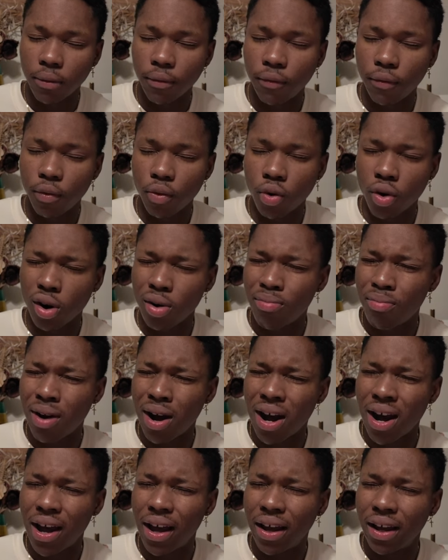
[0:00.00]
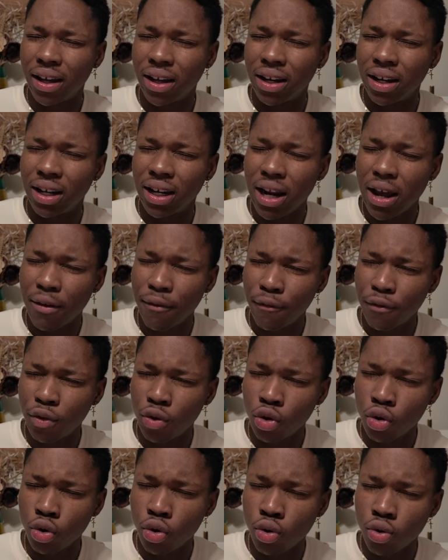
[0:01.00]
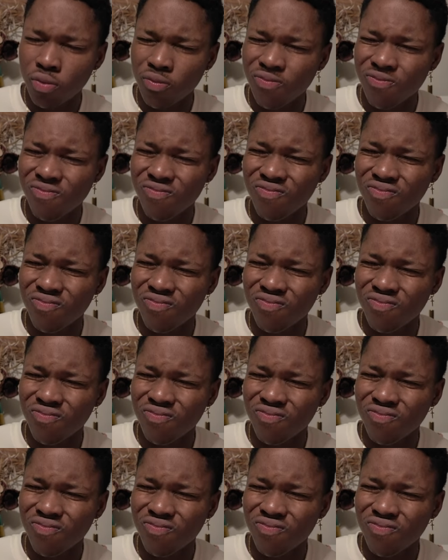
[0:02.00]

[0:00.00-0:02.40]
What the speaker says: for my nephew,